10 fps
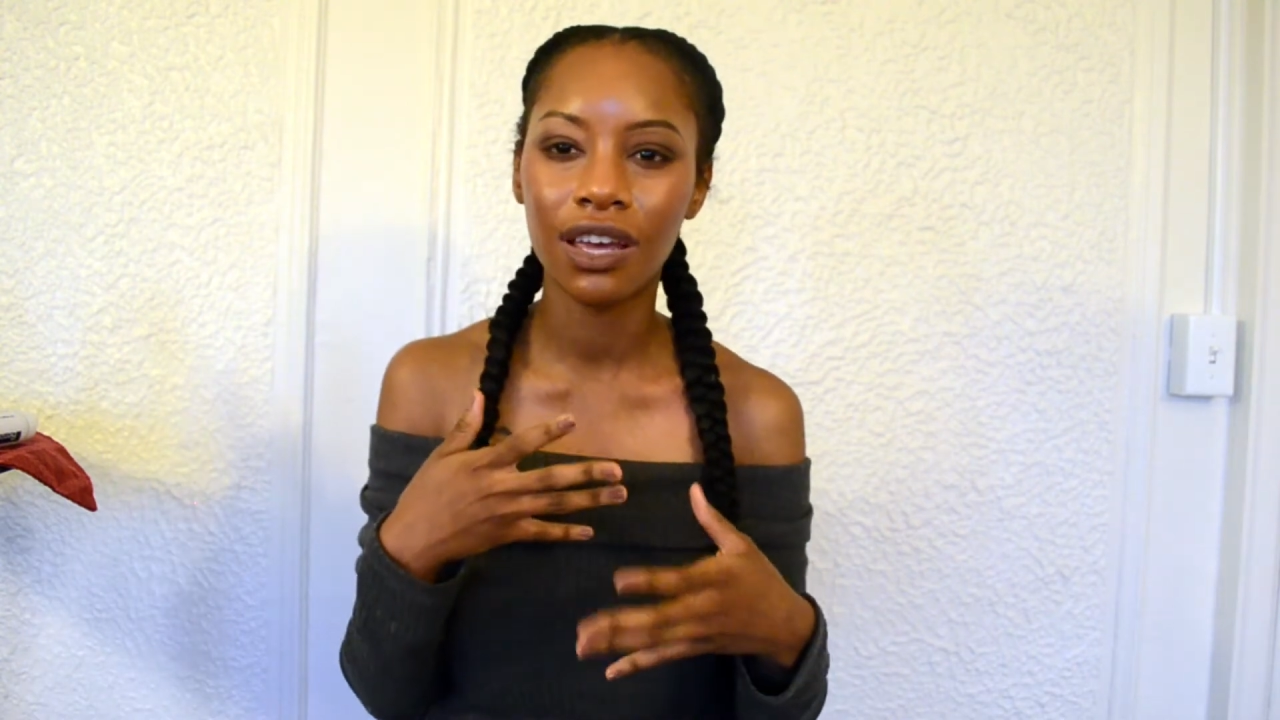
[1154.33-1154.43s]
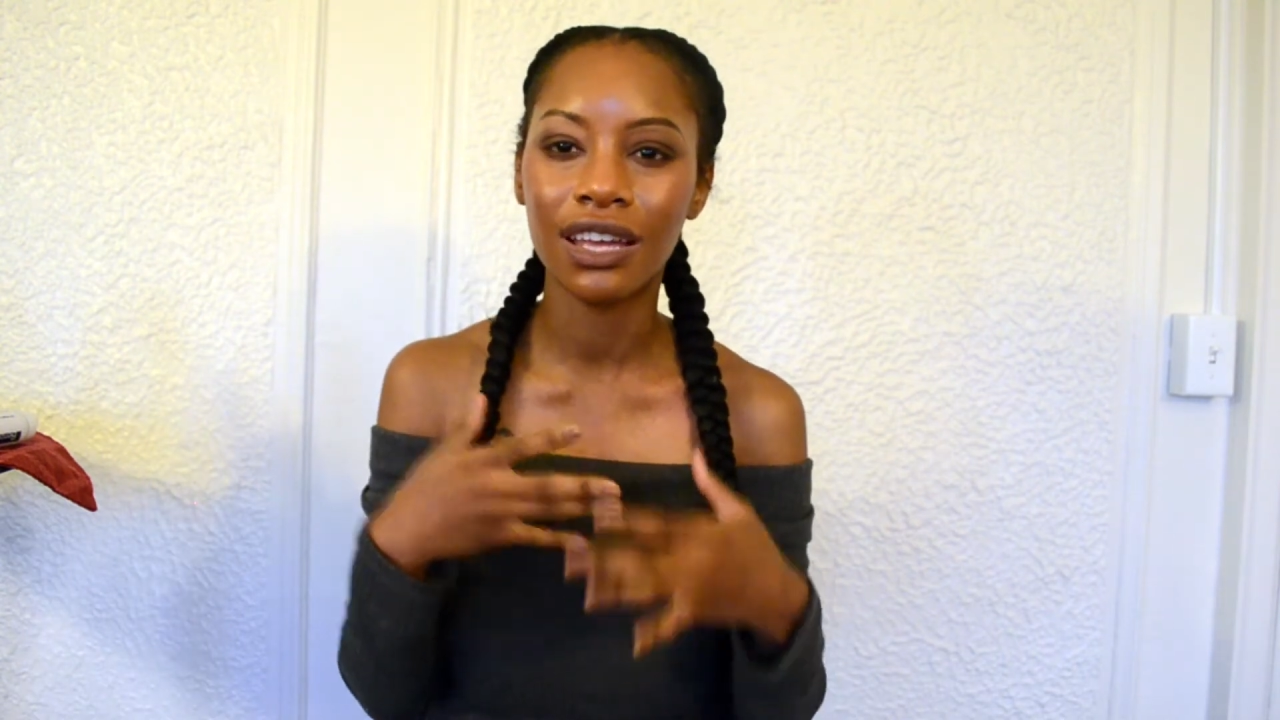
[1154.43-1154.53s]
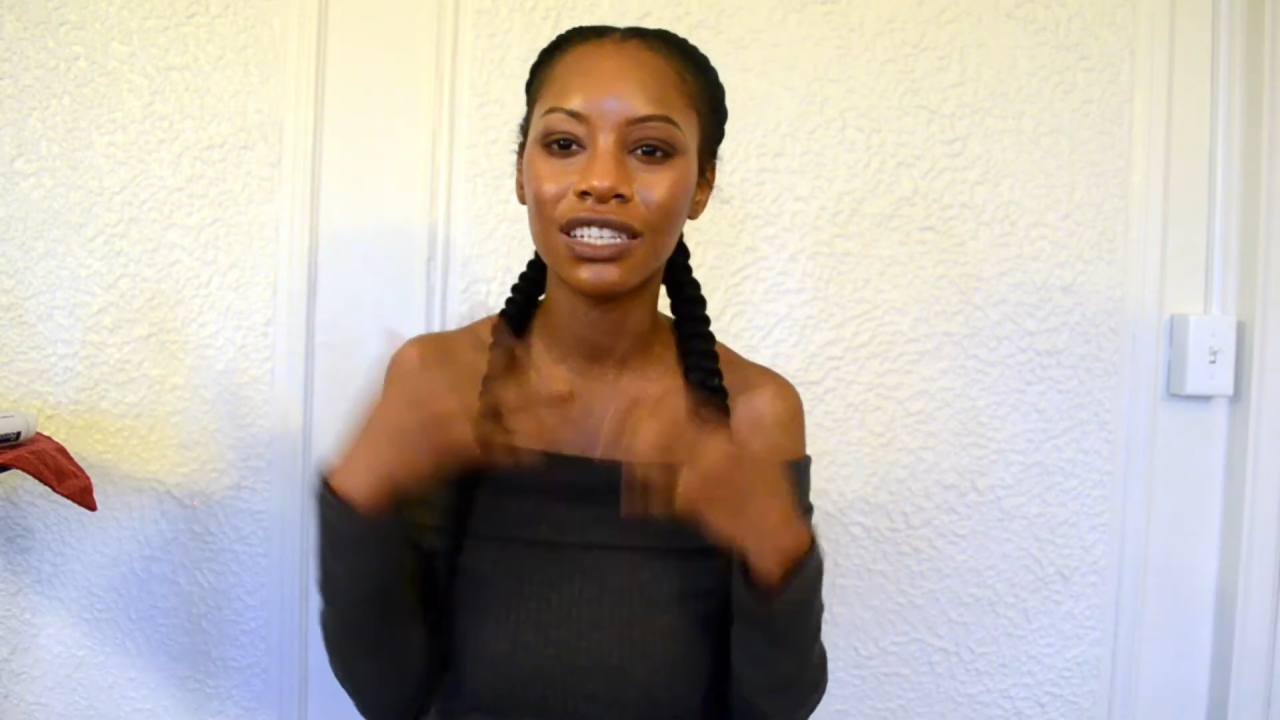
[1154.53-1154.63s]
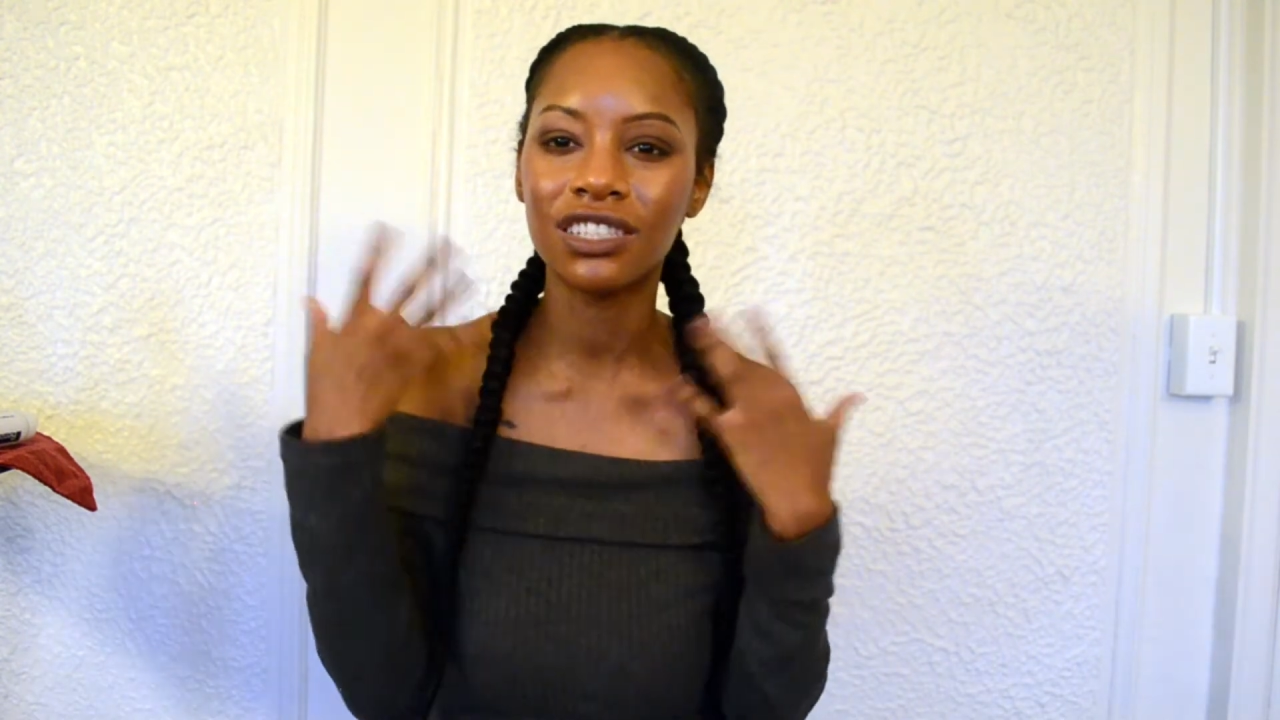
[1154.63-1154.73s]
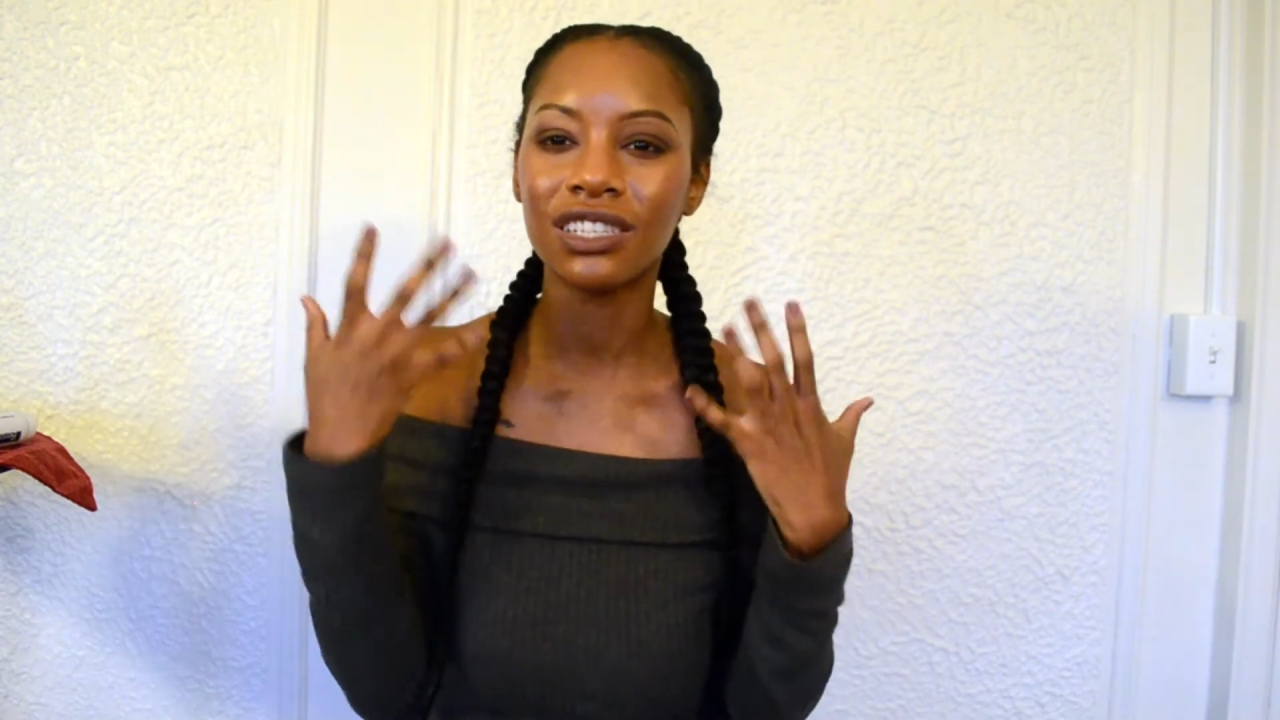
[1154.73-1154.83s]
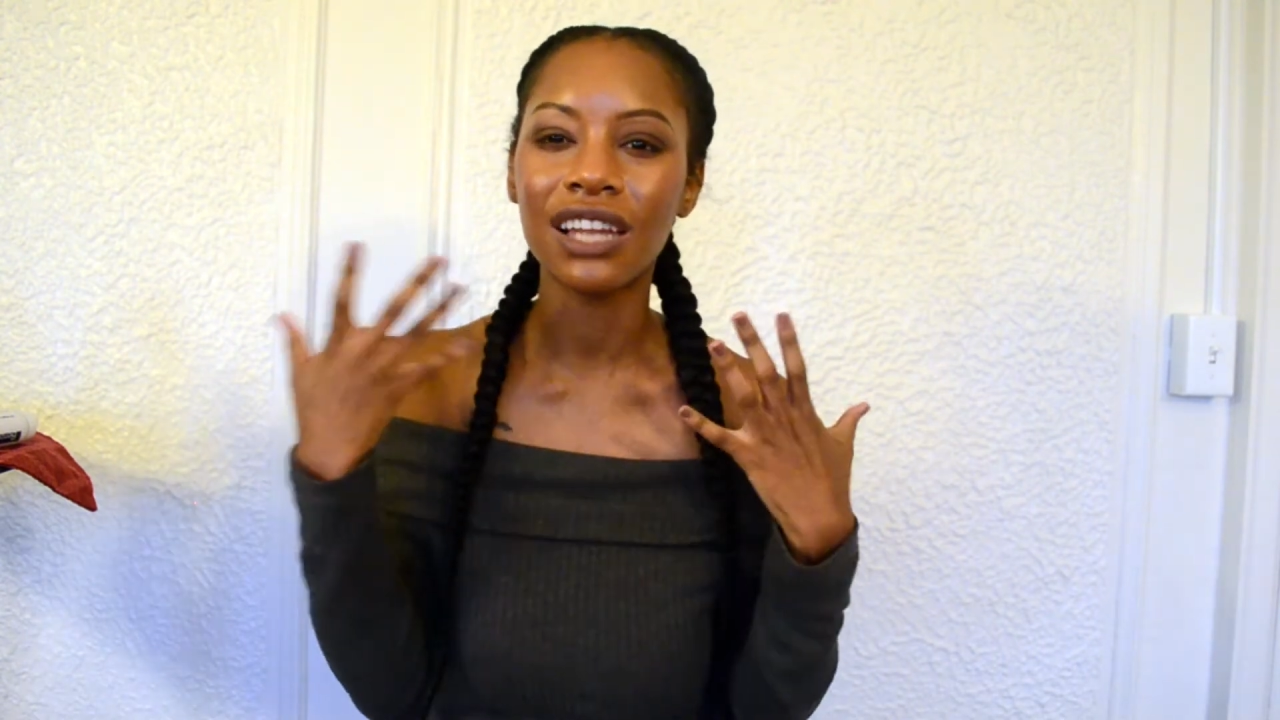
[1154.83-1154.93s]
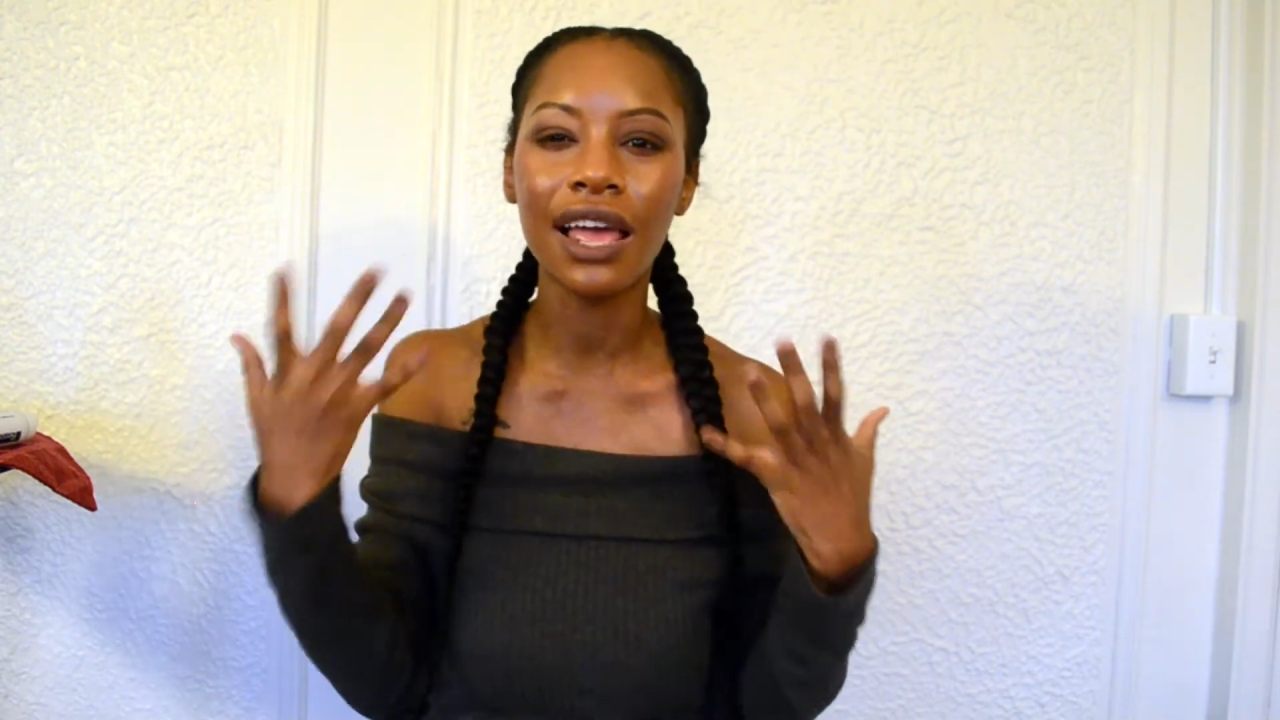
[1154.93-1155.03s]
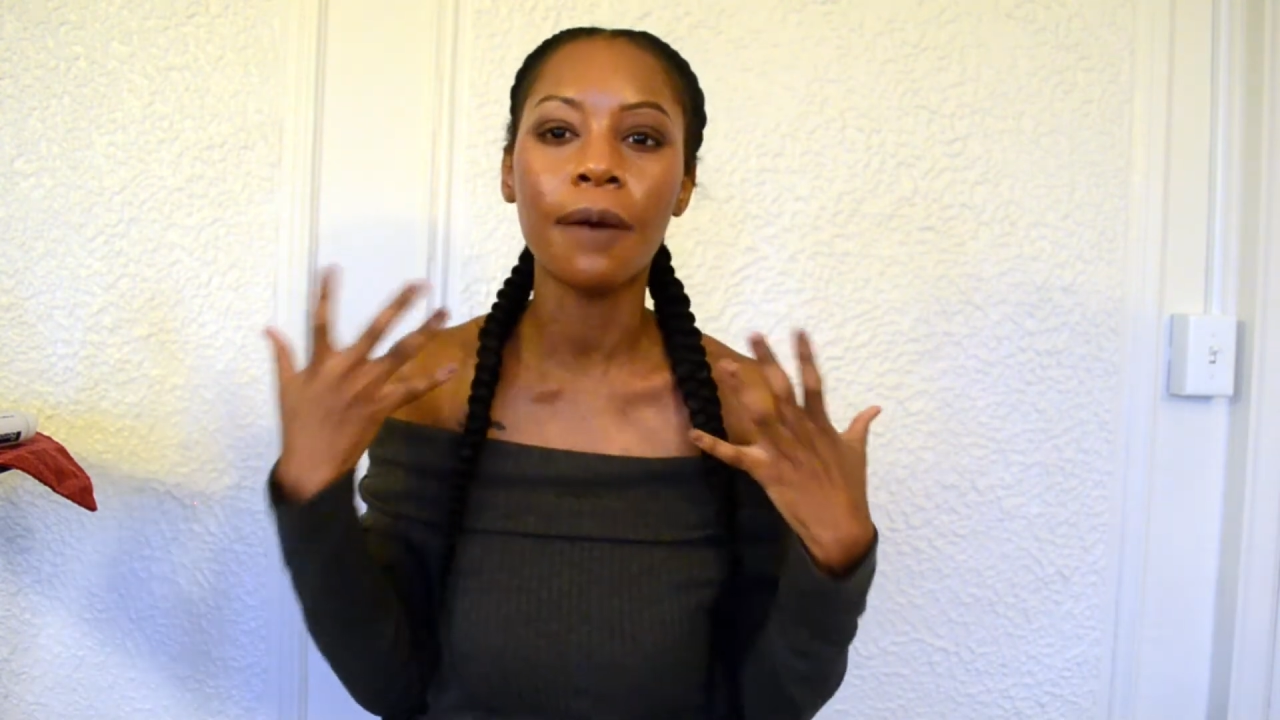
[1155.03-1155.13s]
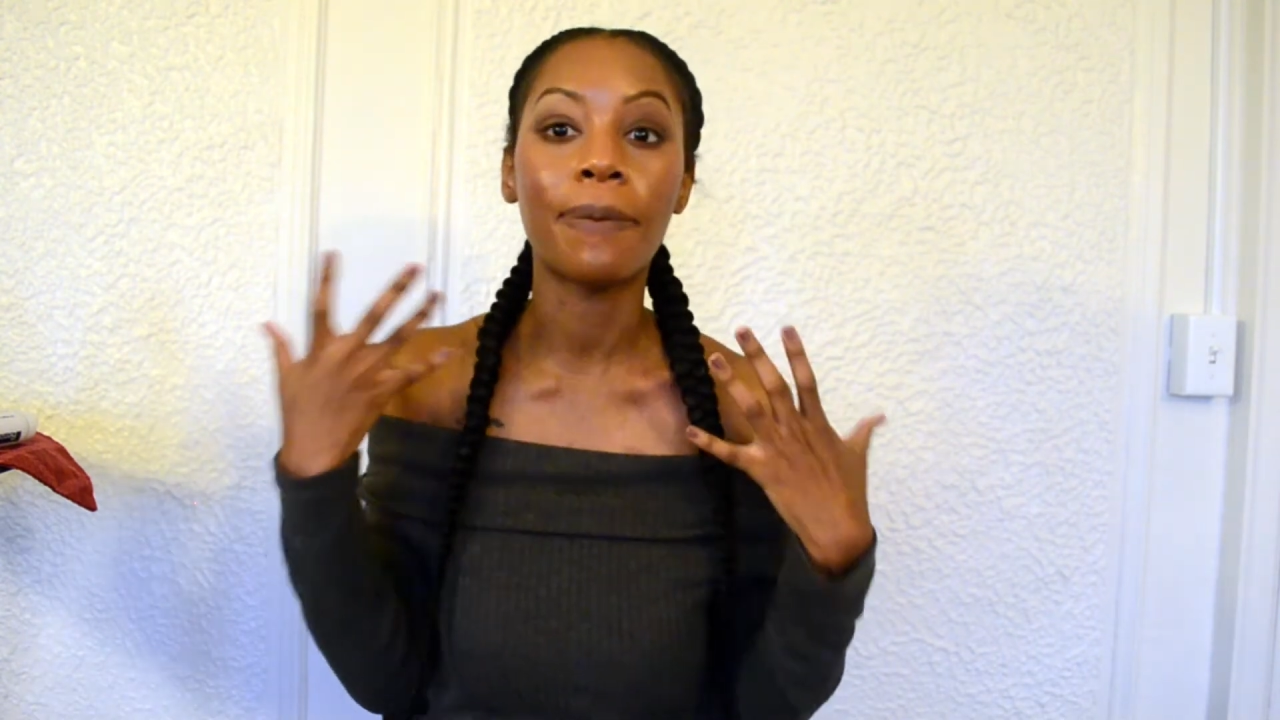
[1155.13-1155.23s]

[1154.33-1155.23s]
and it's just like a